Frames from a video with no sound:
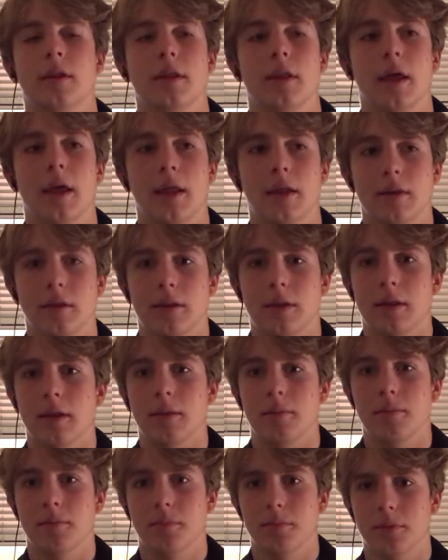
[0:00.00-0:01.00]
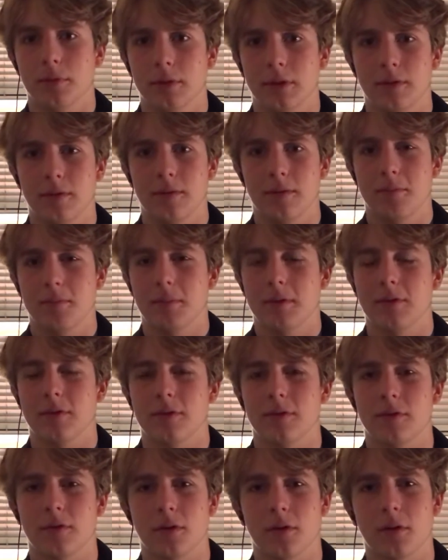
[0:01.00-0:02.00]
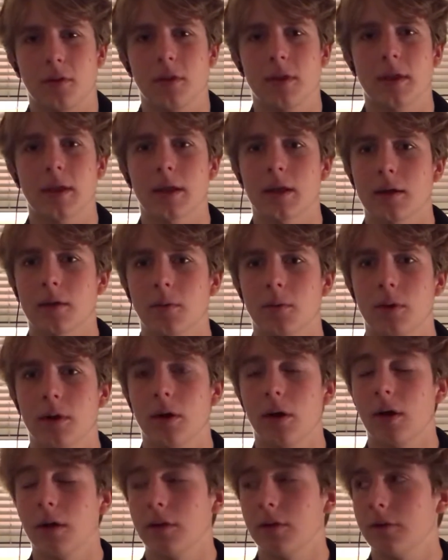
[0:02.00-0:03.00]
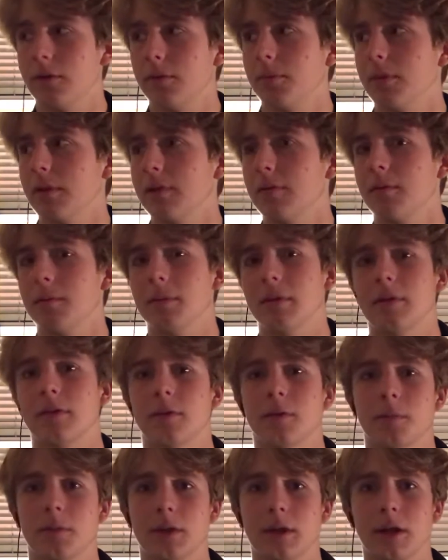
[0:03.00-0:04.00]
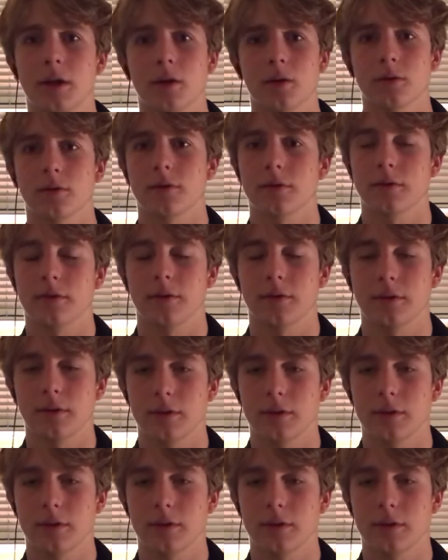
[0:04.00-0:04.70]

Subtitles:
and they believe it means a certain thing while others believe it means something else.